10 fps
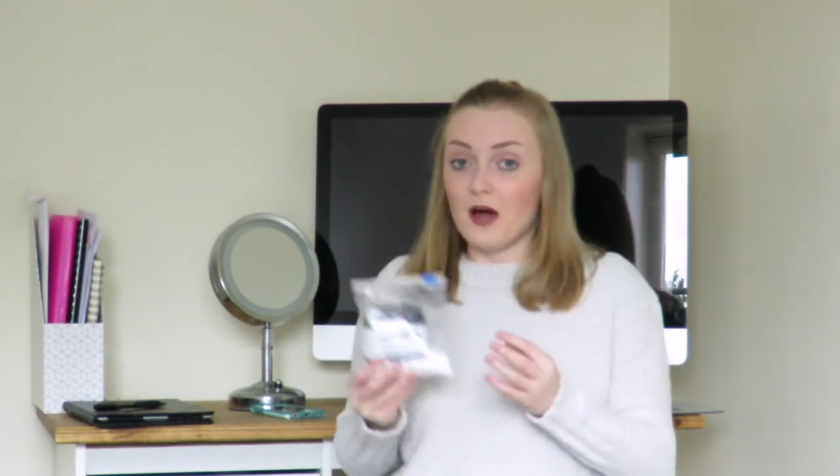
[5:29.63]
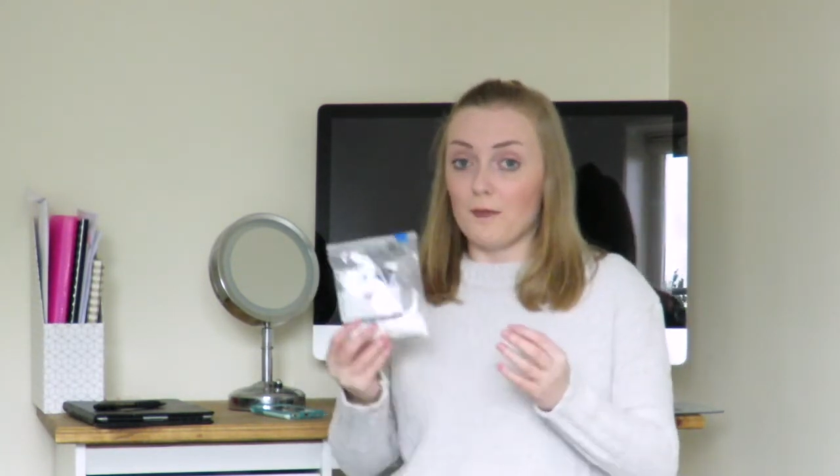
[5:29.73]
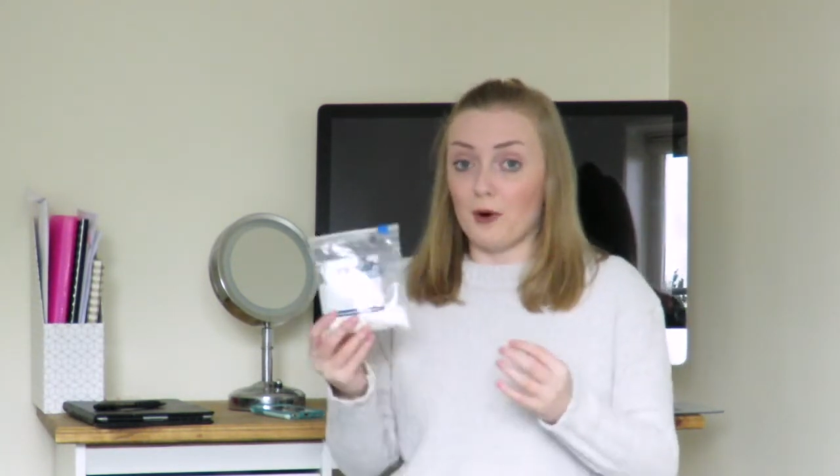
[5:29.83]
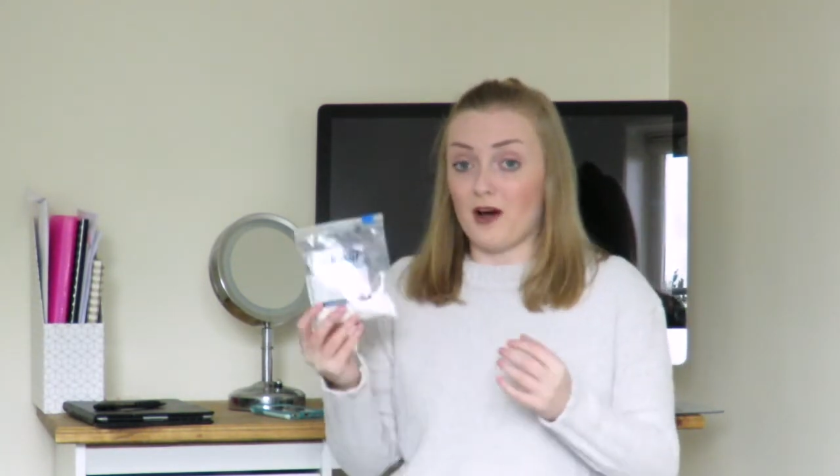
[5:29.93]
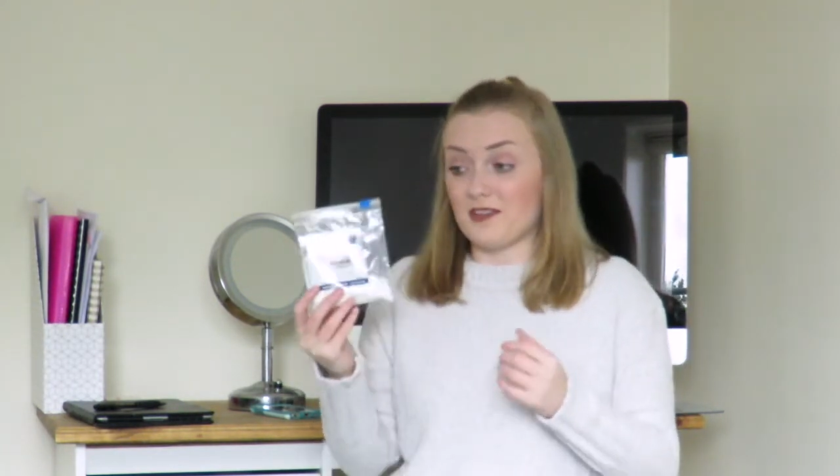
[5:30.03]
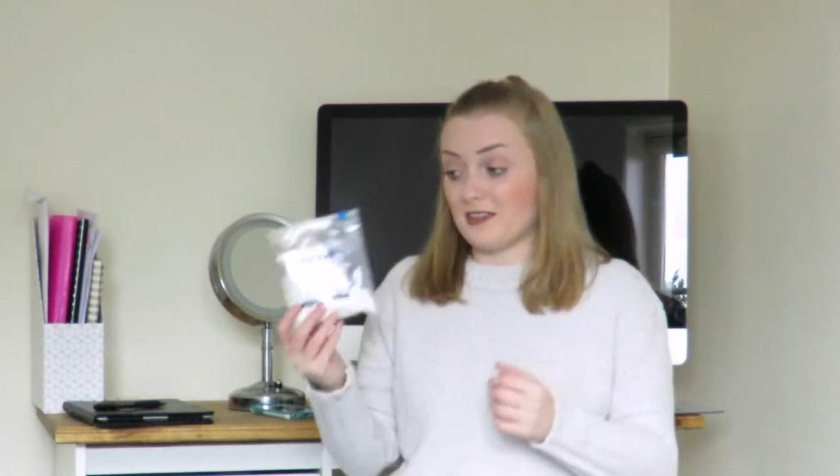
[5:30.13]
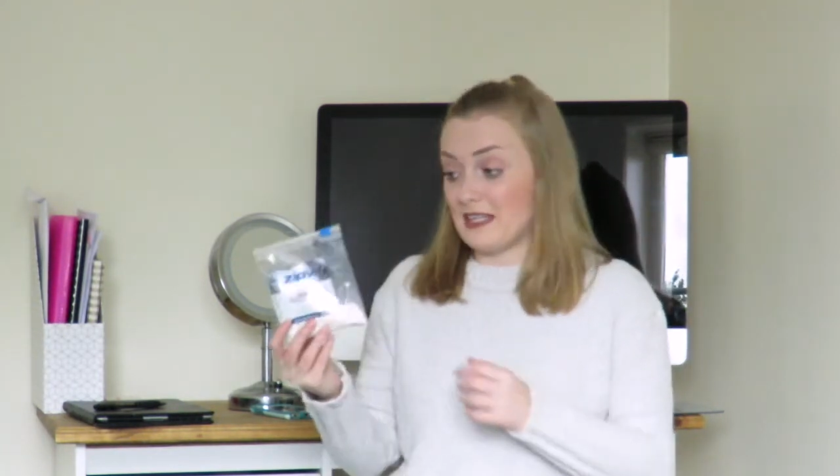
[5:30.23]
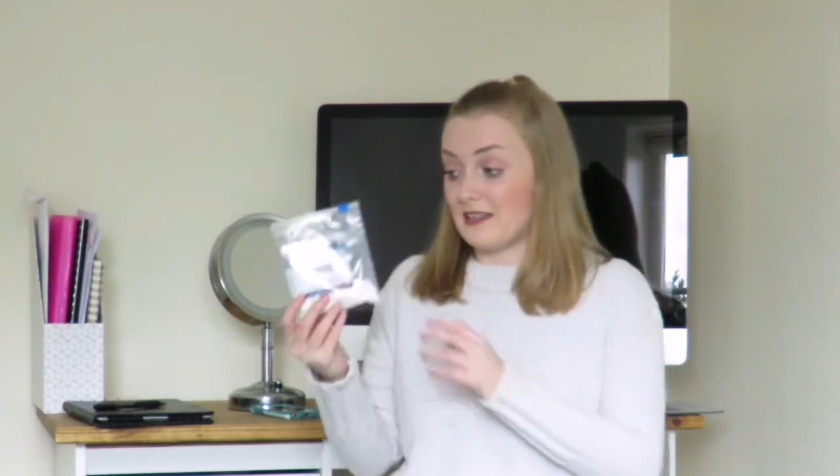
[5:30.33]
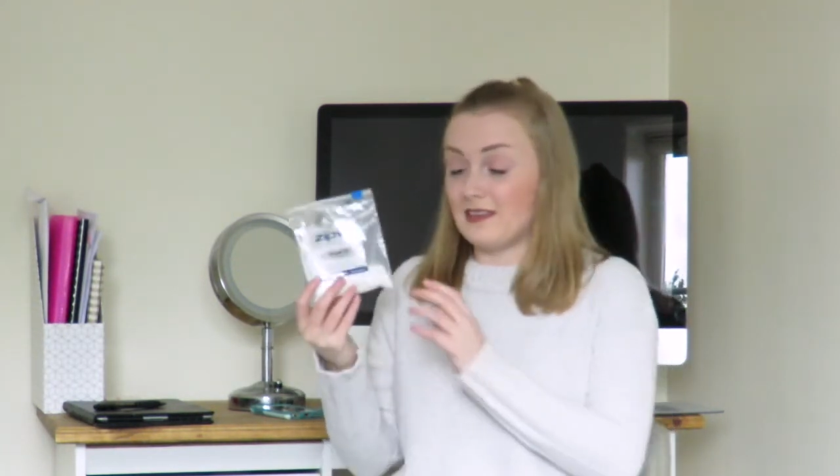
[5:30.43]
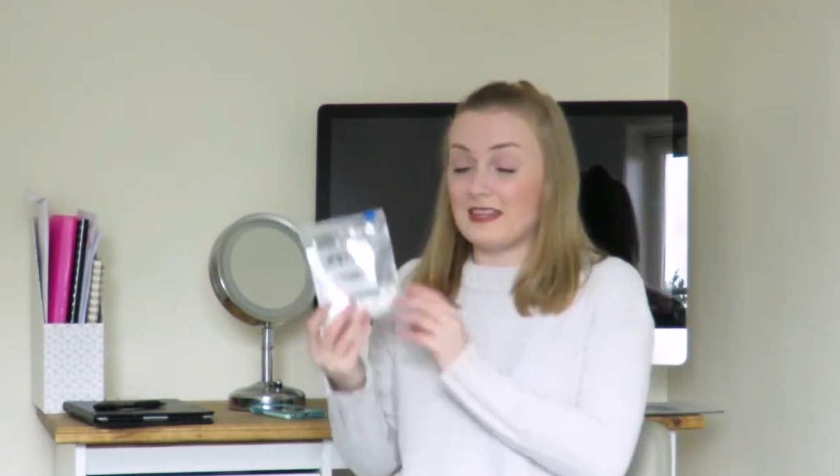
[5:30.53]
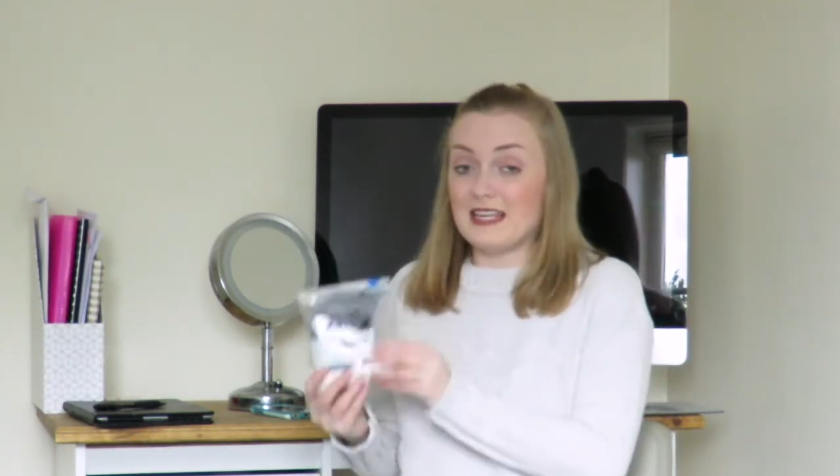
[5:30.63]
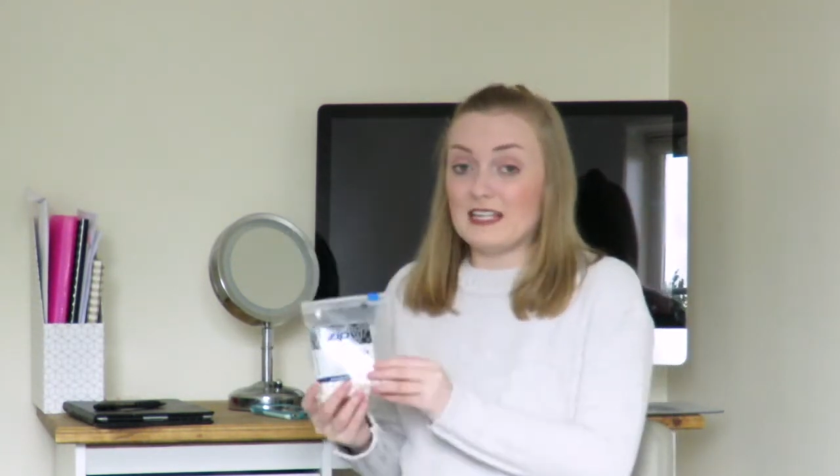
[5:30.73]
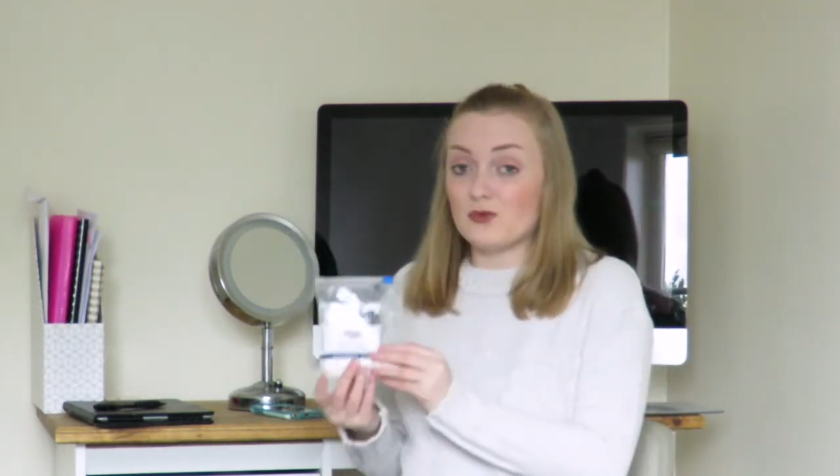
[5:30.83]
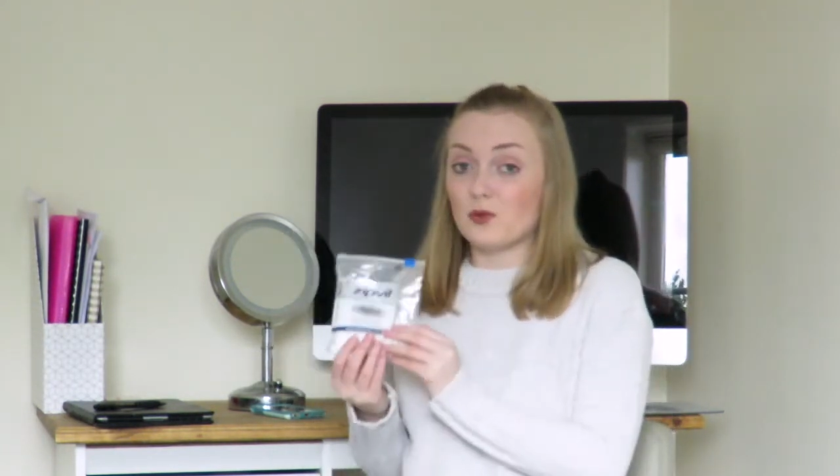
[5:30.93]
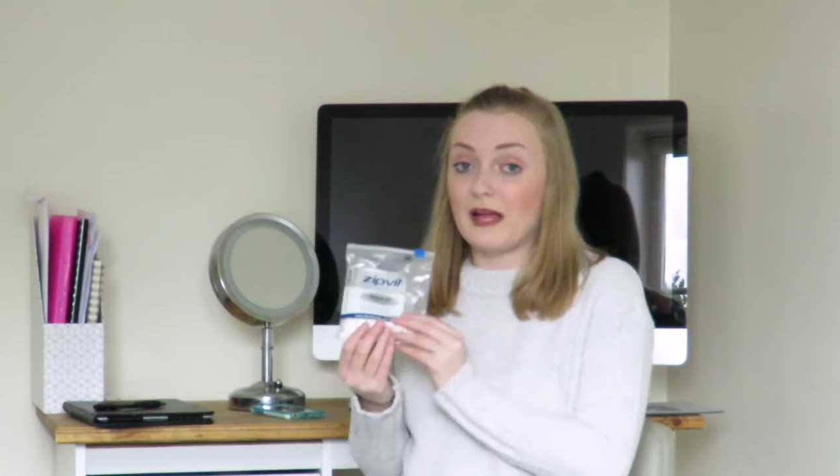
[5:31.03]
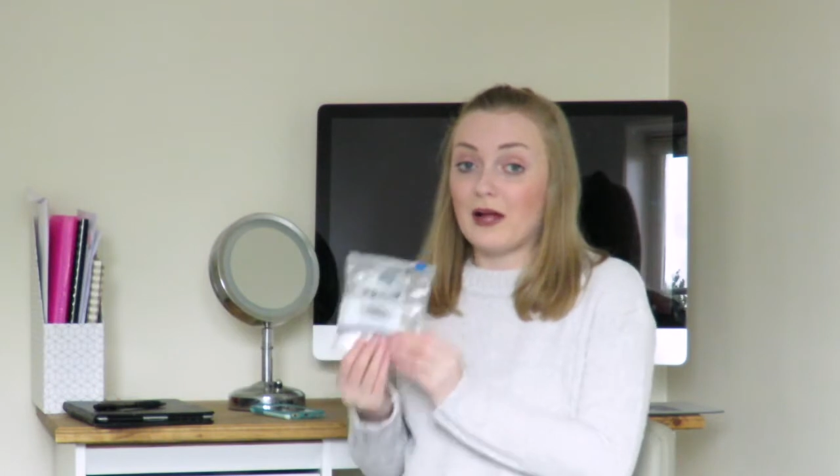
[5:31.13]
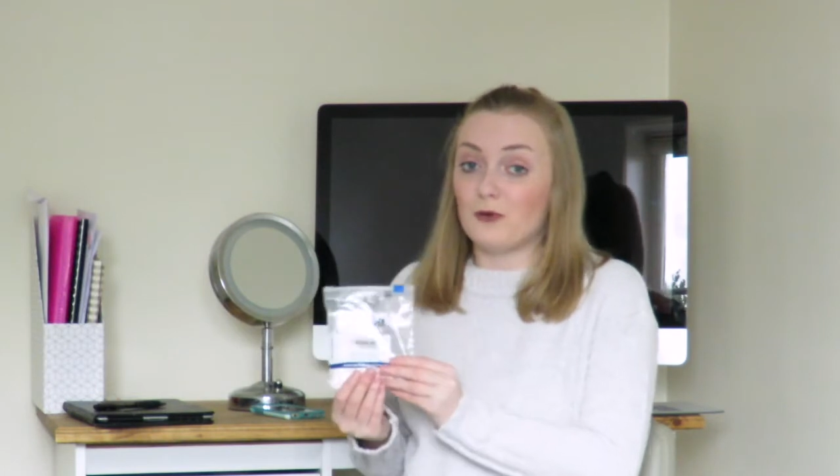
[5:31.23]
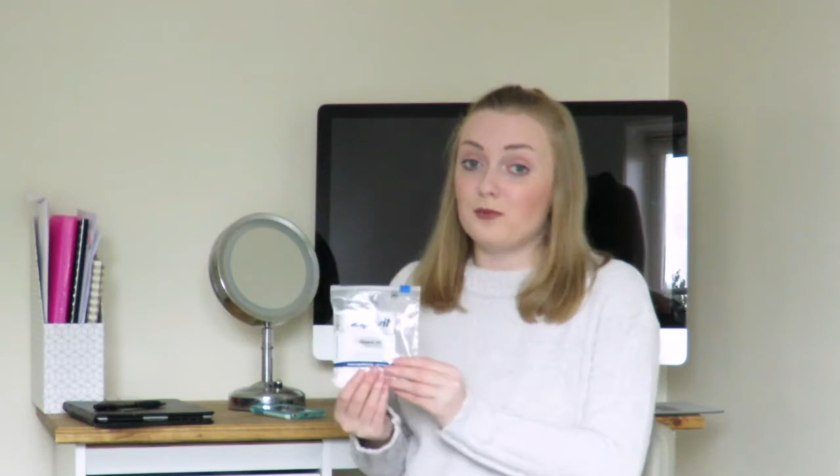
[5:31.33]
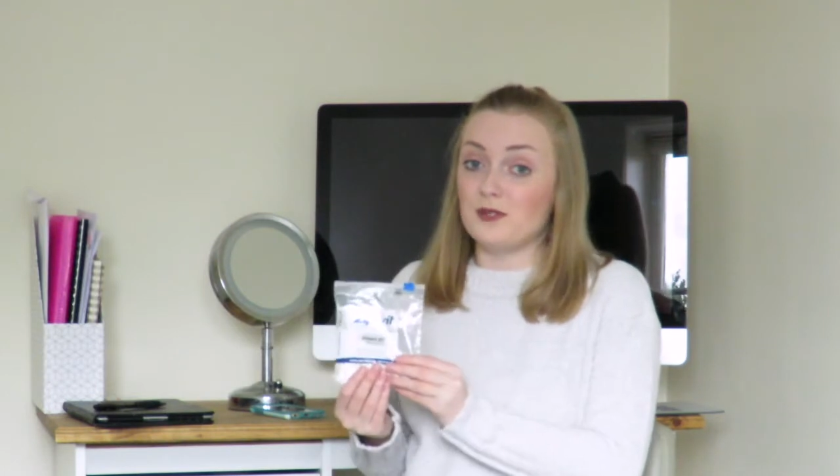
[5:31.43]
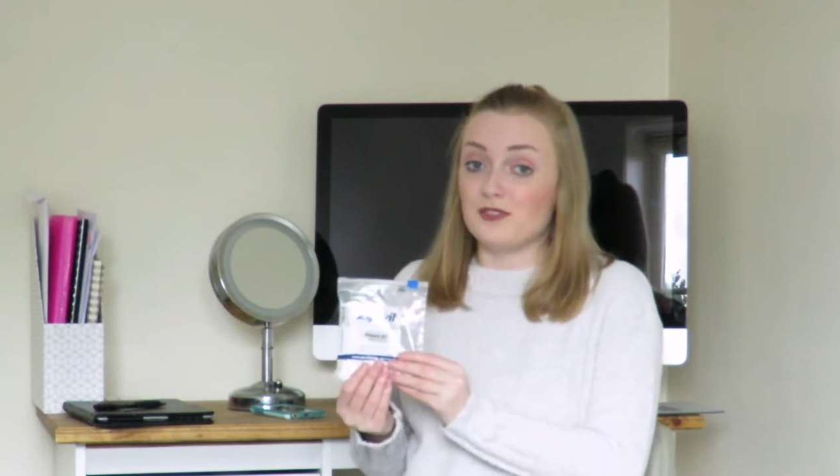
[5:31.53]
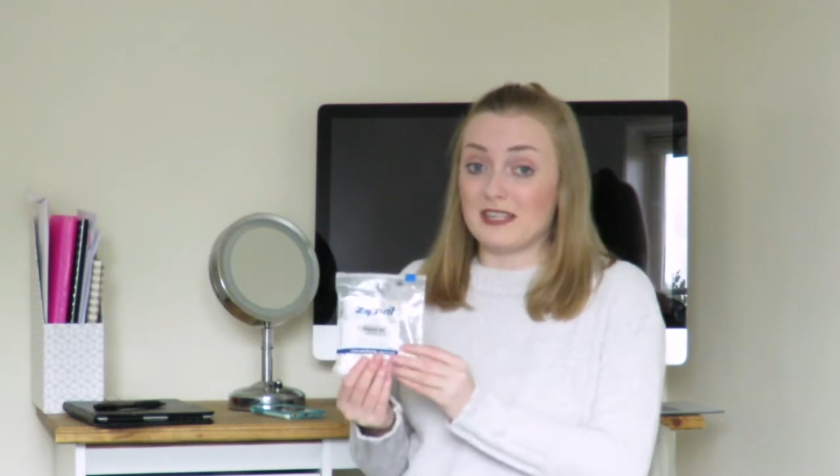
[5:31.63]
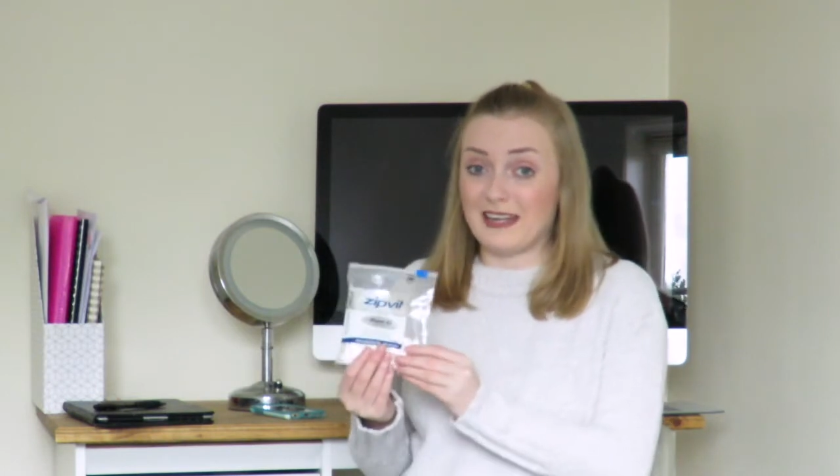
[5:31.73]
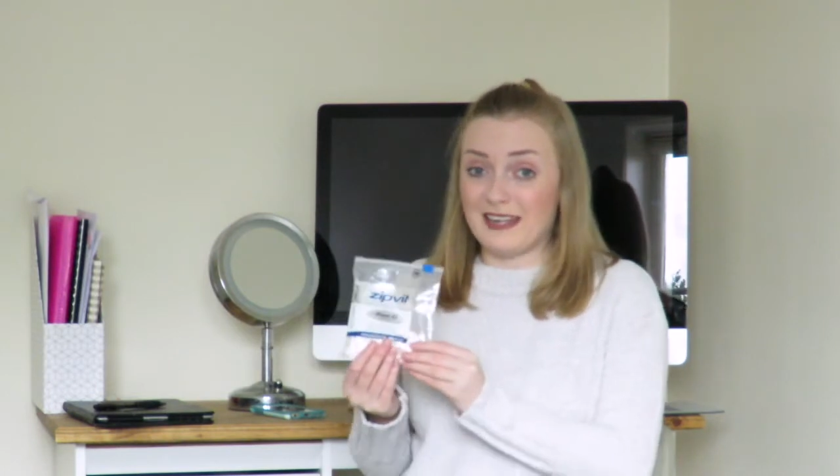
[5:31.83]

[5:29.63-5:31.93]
But I think these will help you to get